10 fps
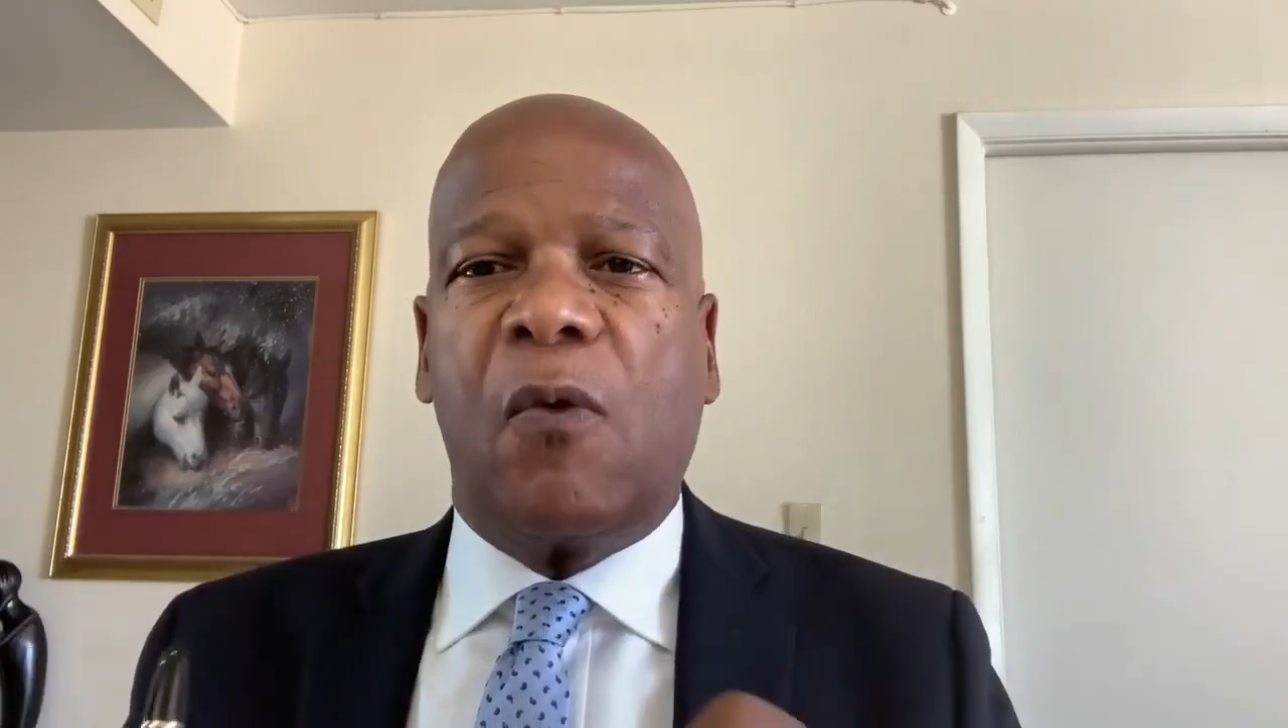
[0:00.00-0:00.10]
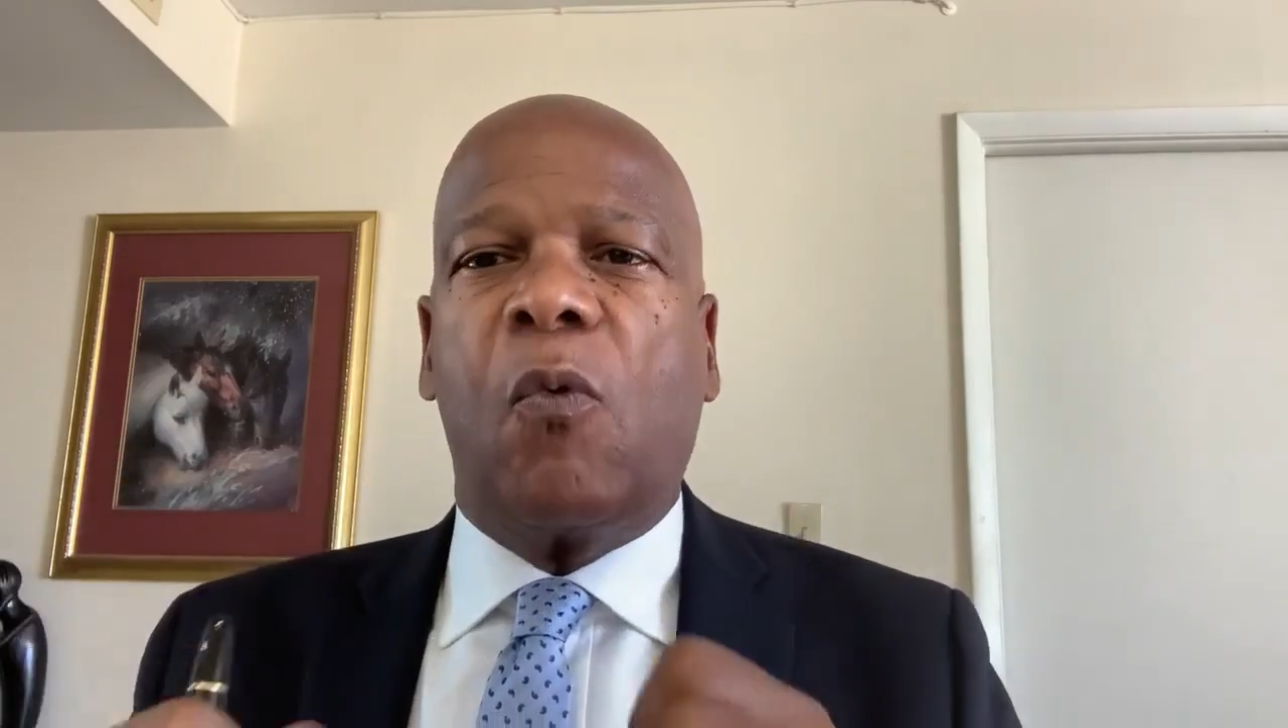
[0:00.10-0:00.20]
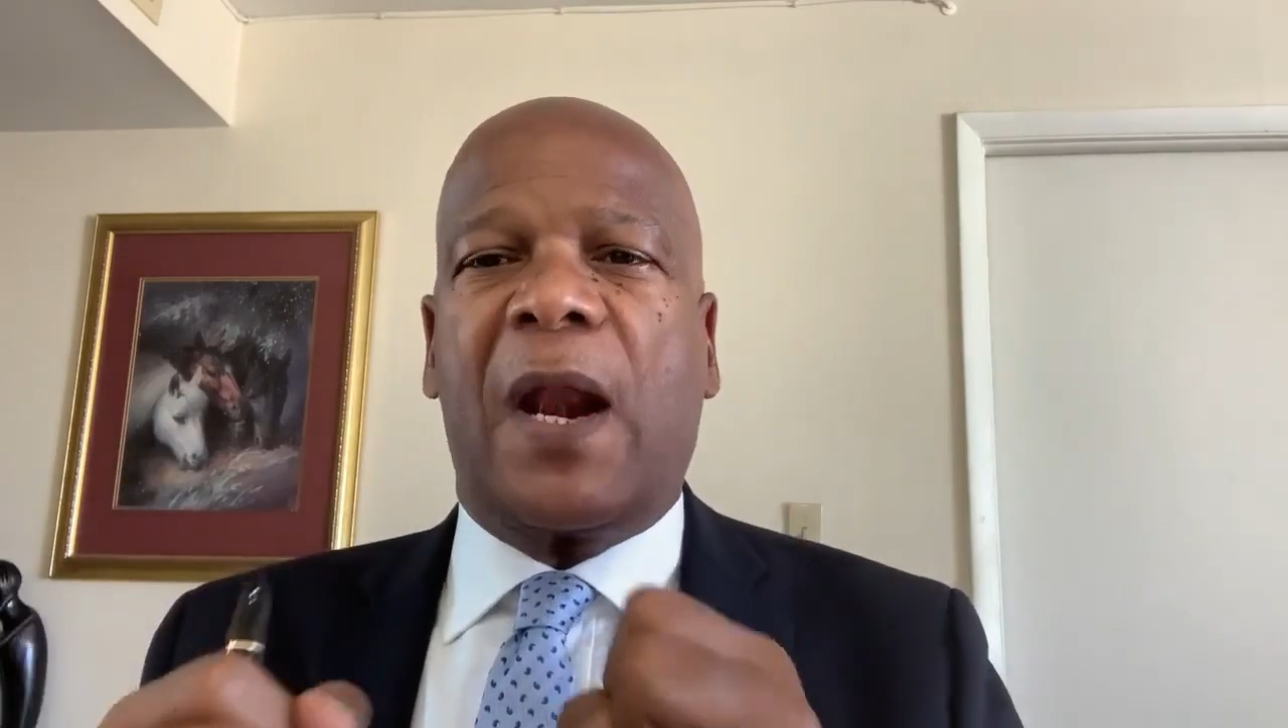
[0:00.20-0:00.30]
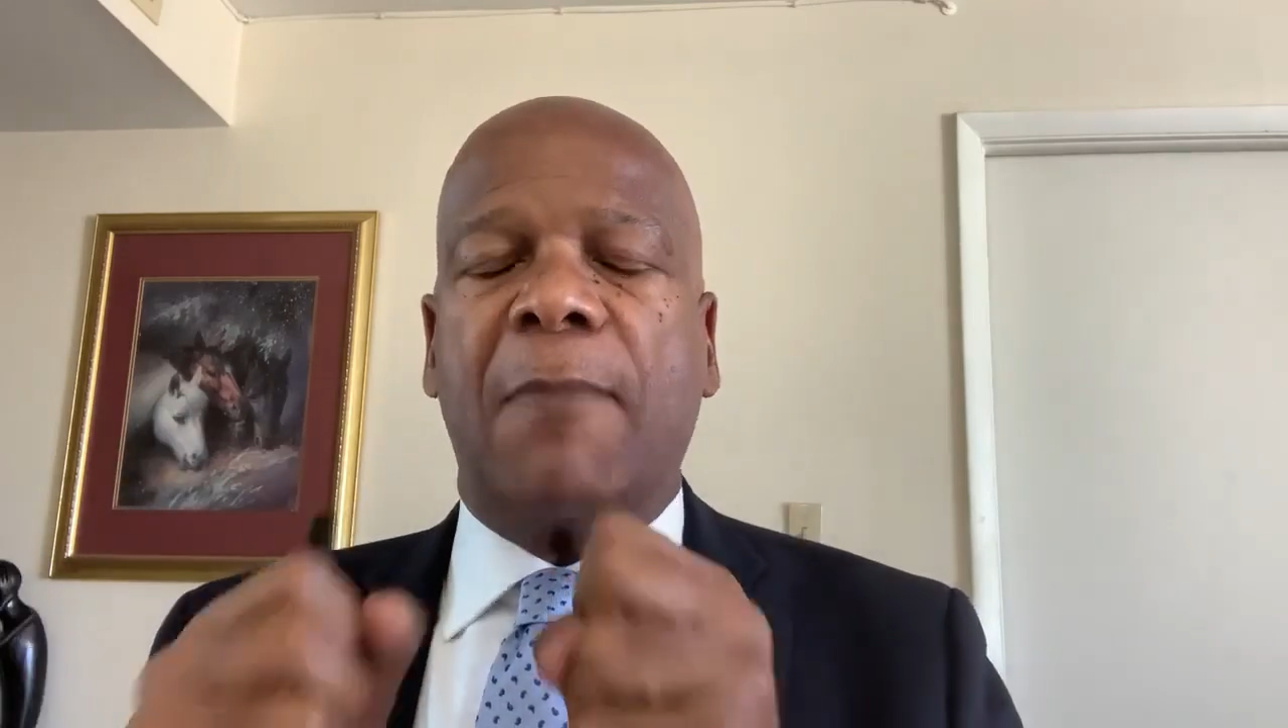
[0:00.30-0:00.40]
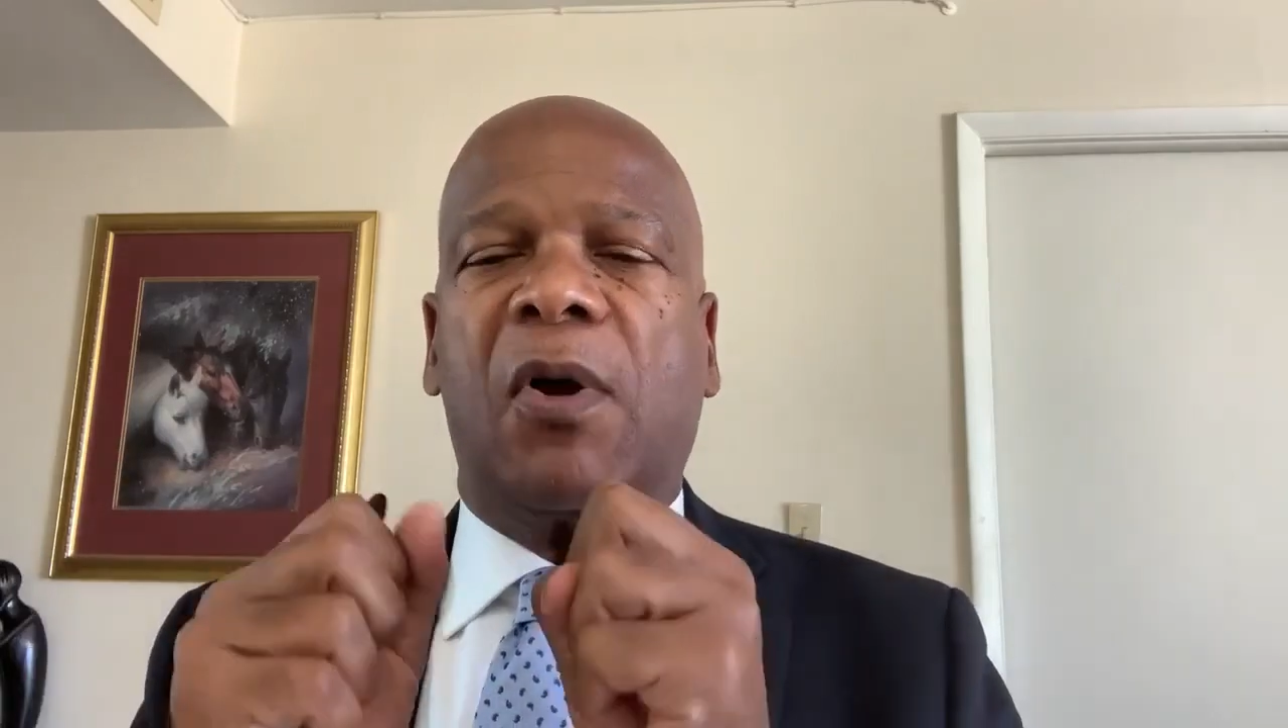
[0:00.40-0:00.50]

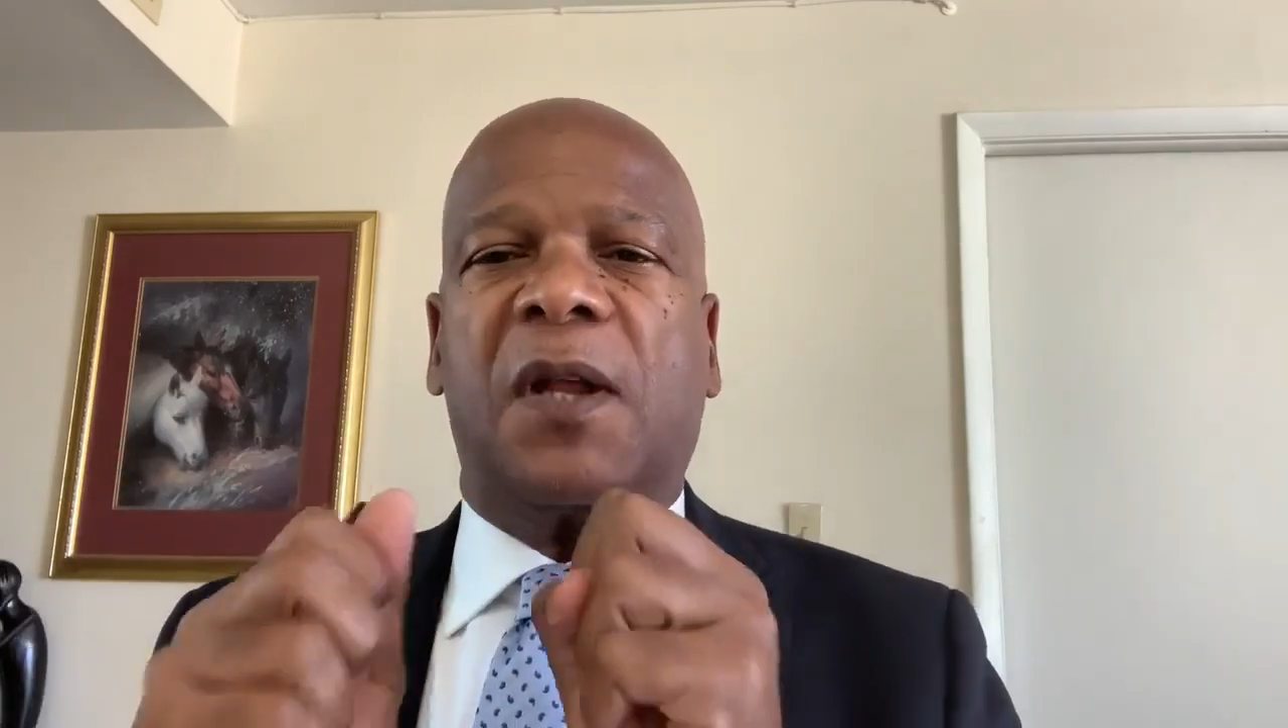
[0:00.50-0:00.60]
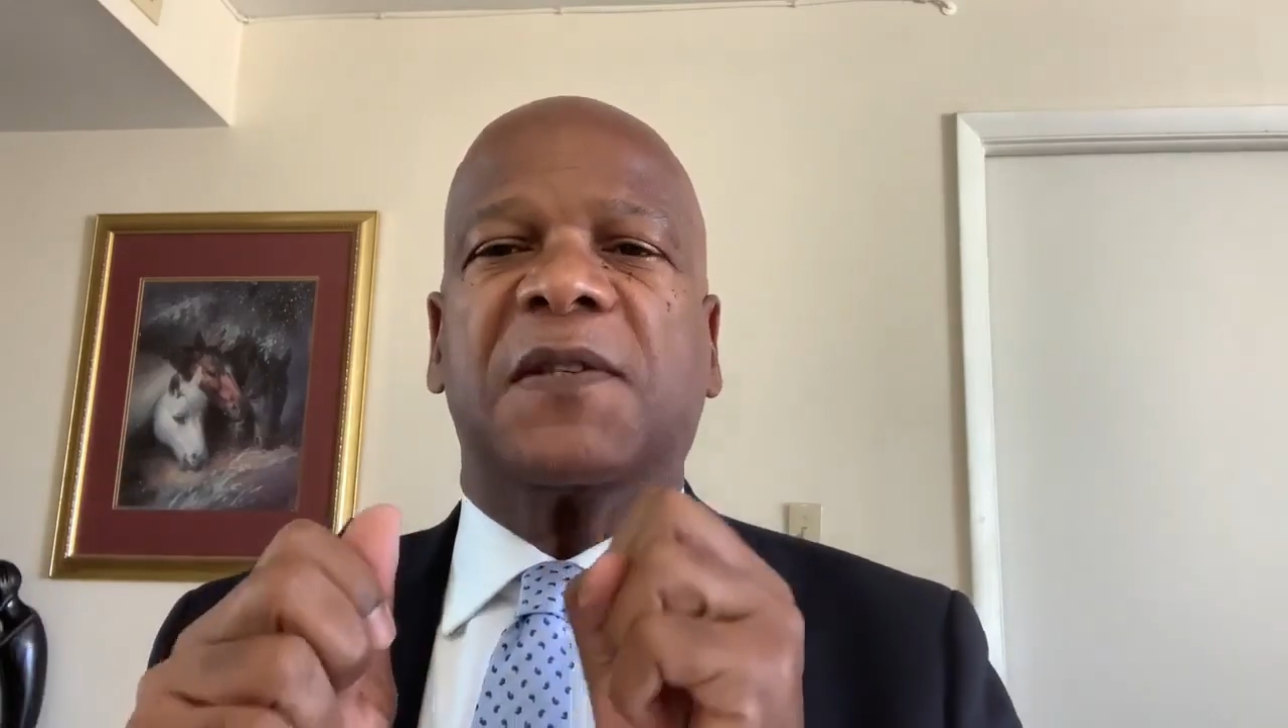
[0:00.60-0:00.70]
What I'm gonna